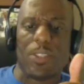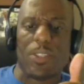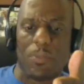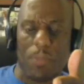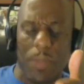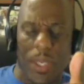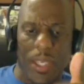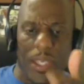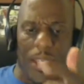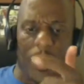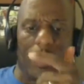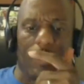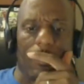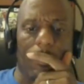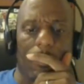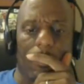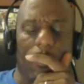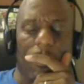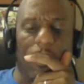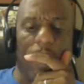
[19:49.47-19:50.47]
to
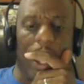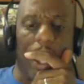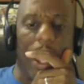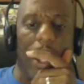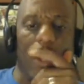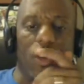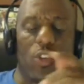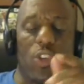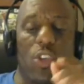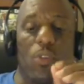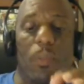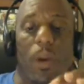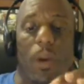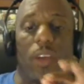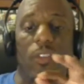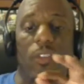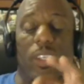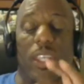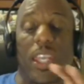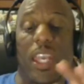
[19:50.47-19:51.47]
me that you
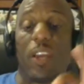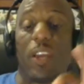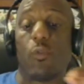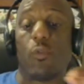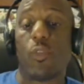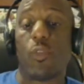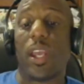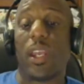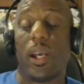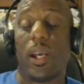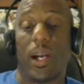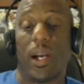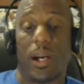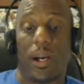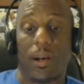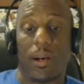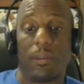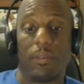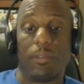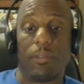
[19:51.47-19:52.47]
must get rid
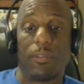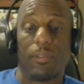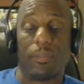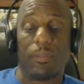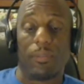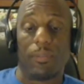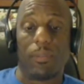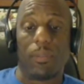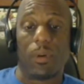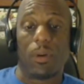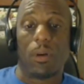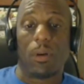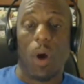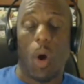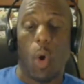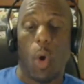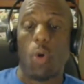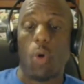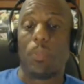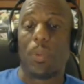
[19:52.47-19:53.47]
of
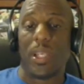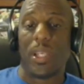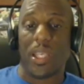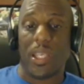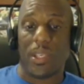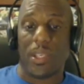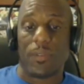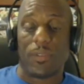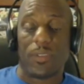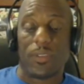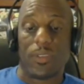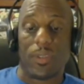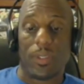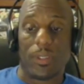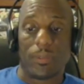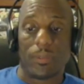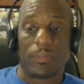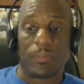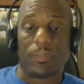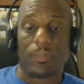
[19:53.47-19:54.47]
old beliefs,
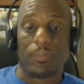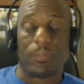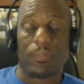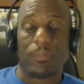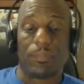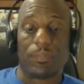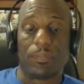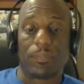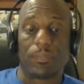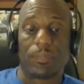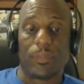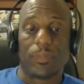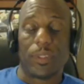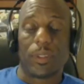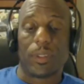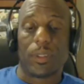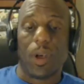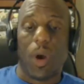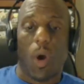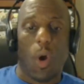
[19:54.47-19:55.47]

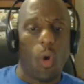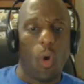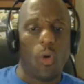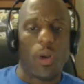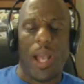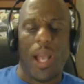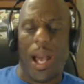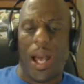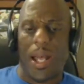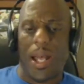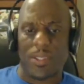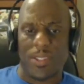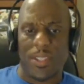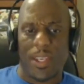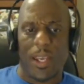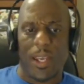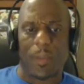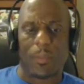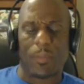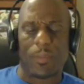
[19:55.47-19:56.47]
old
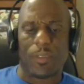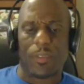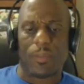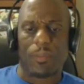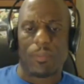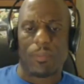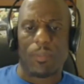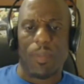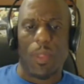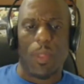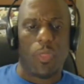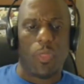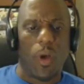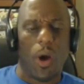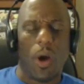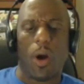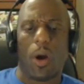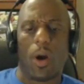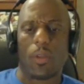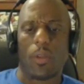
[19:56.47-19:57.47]
concepts,
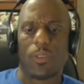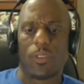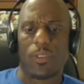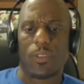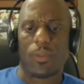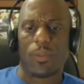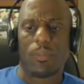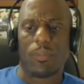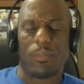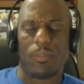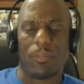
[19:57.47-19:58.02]
thoughts,